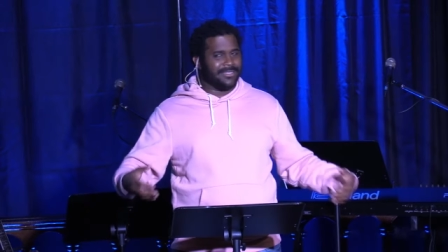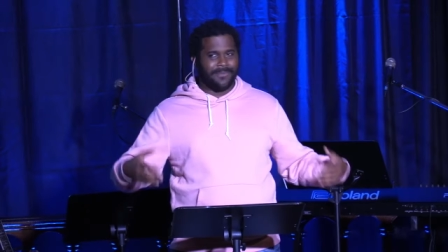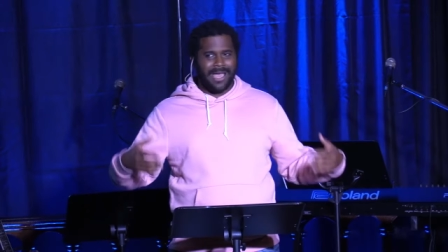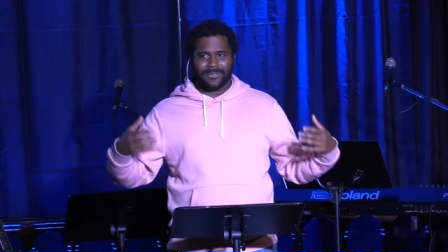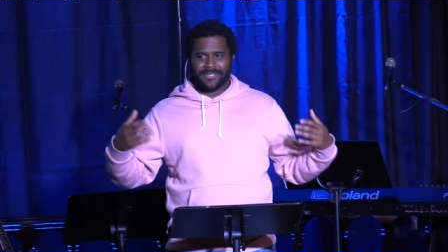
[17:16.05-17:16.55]
The
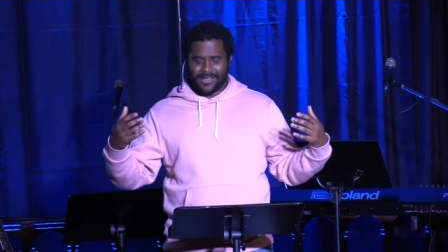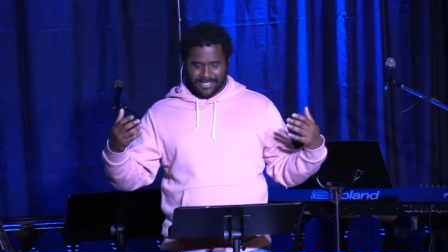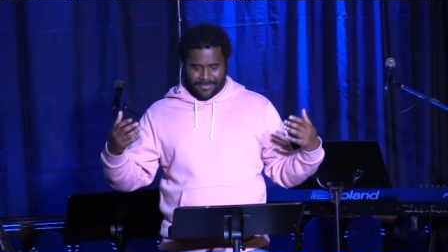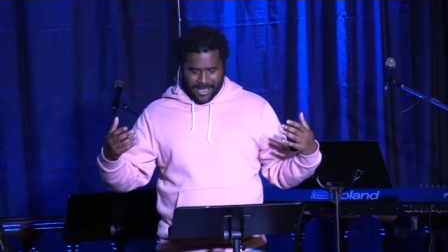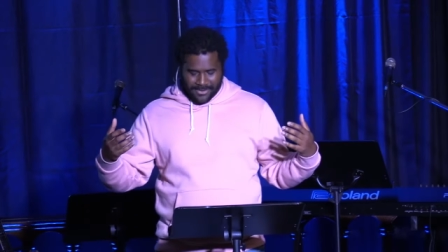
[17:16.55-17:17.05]
Bible talks
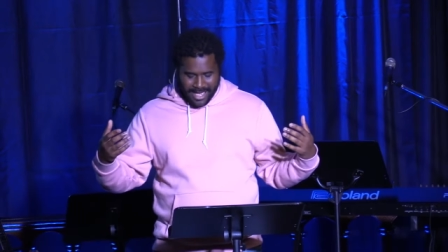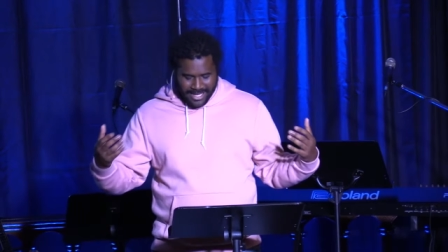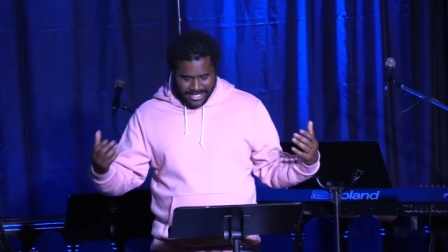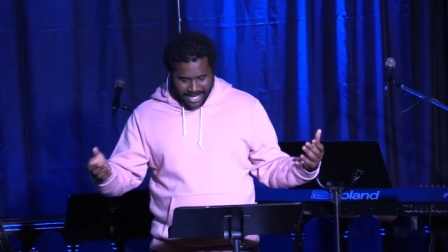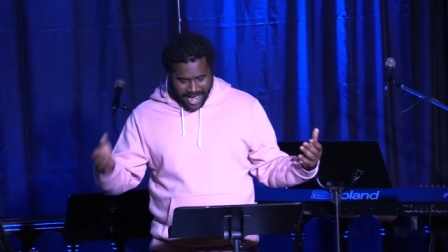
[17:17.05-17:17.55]

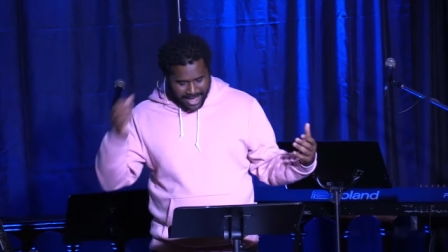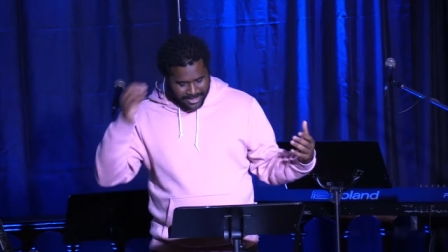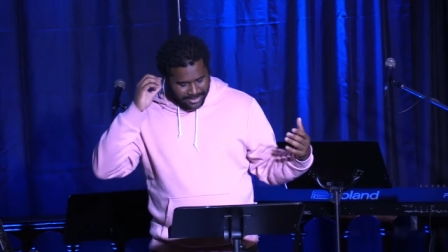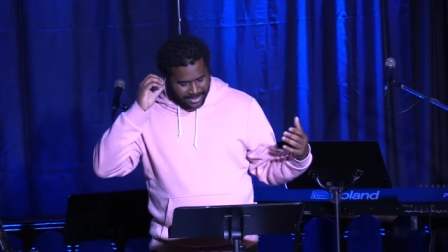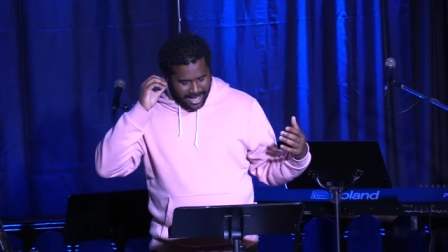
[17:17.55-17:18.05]
about
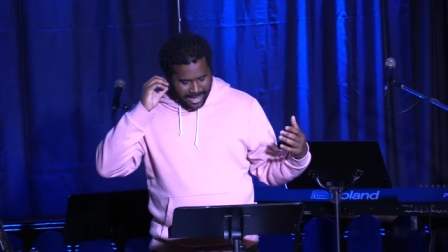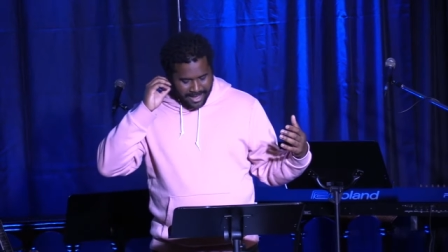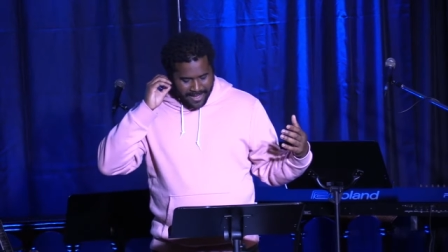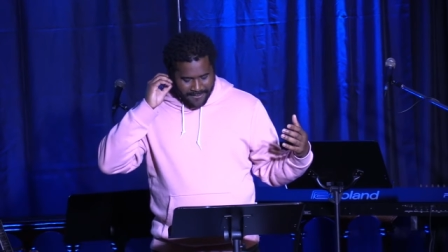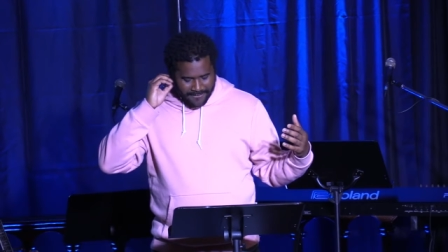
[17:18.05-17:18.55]
childlike
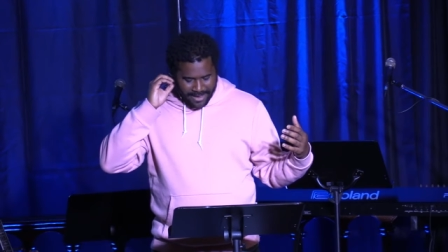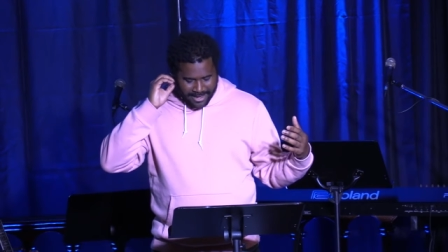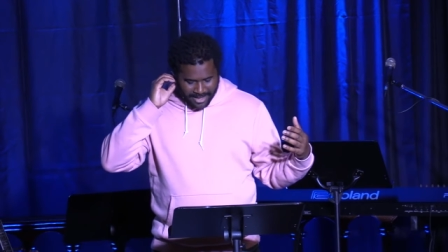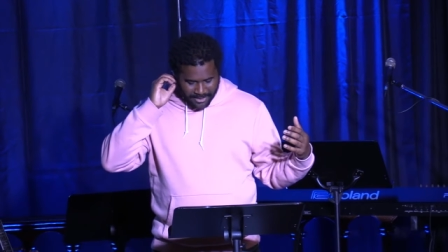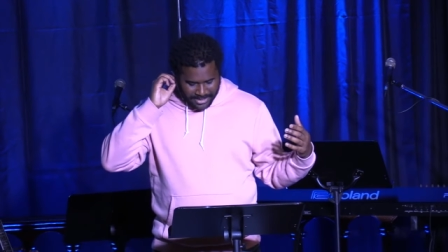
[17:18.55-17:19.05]

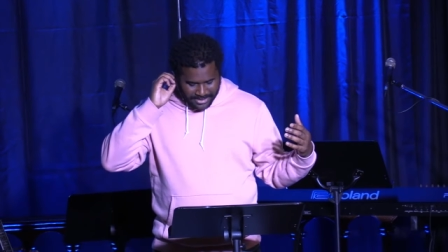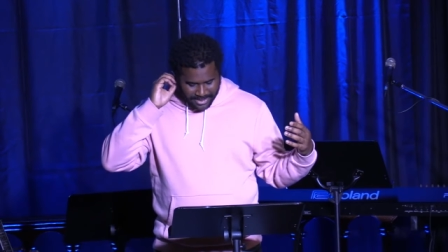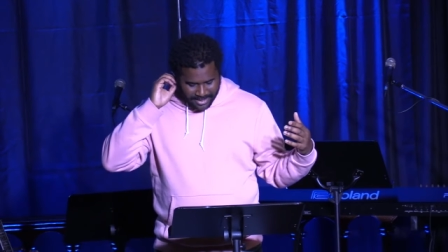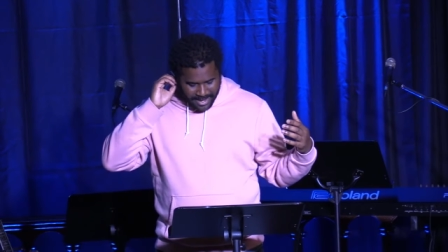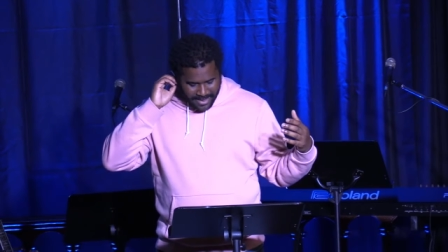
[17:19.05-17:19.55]
faith, how we
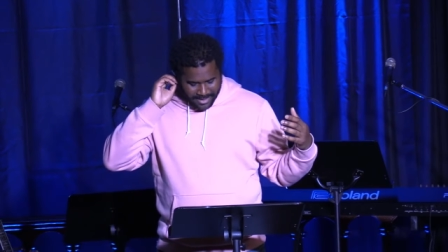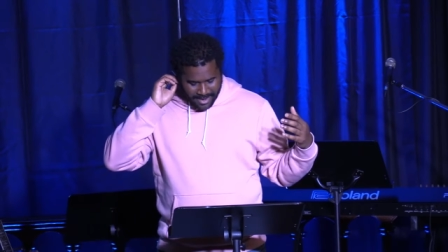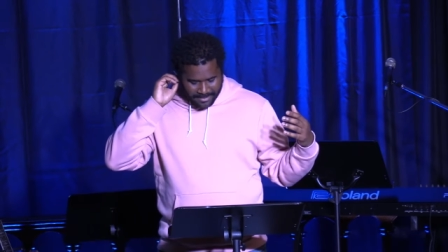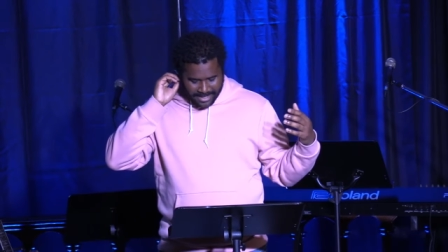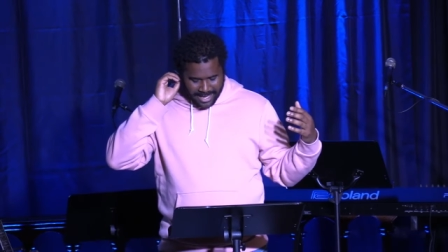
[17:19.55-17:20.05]
should
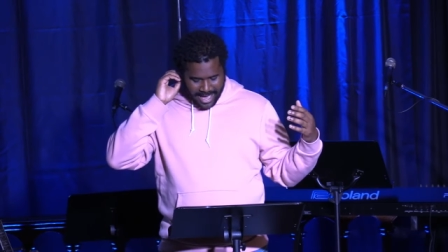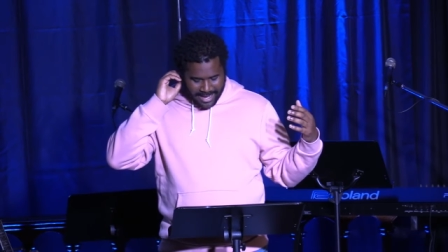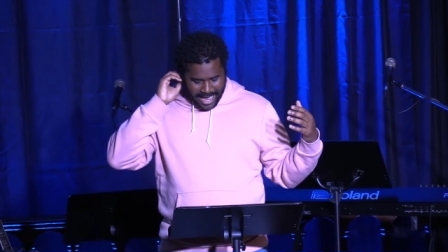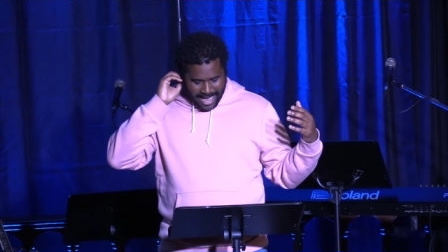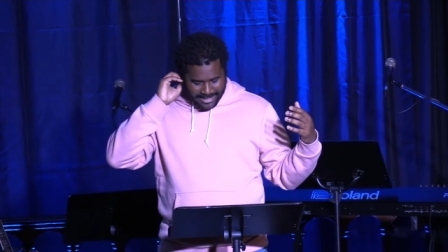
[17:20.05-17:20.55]
come to God
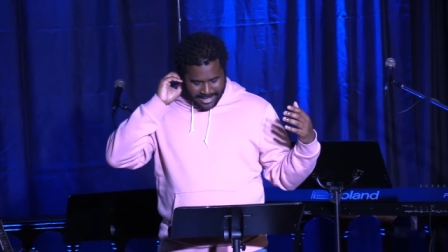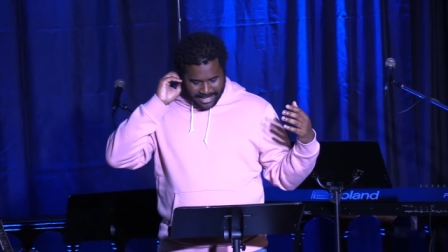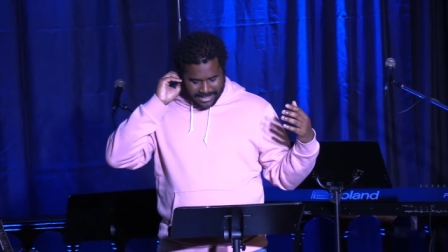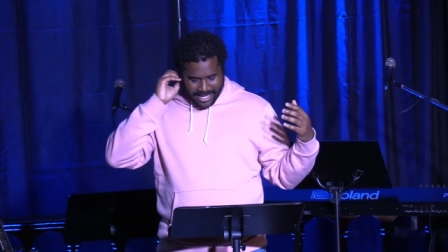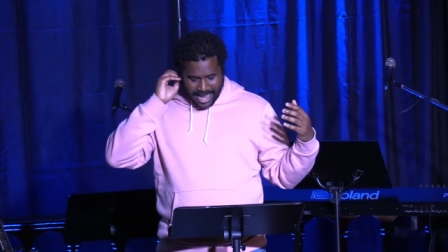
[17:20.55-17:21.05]
as
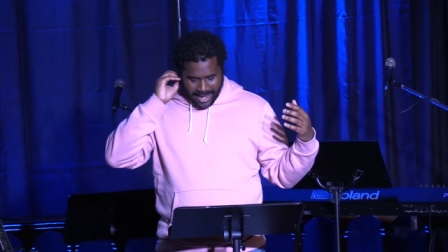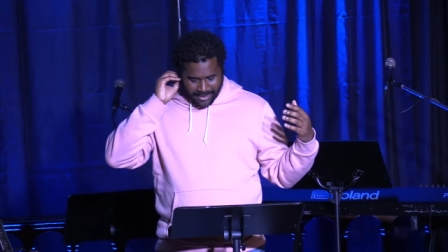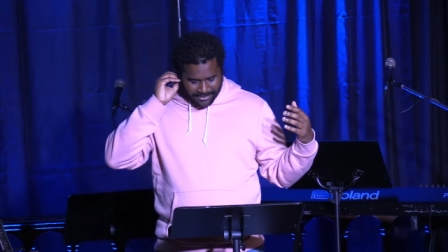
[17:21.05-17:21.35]
a child.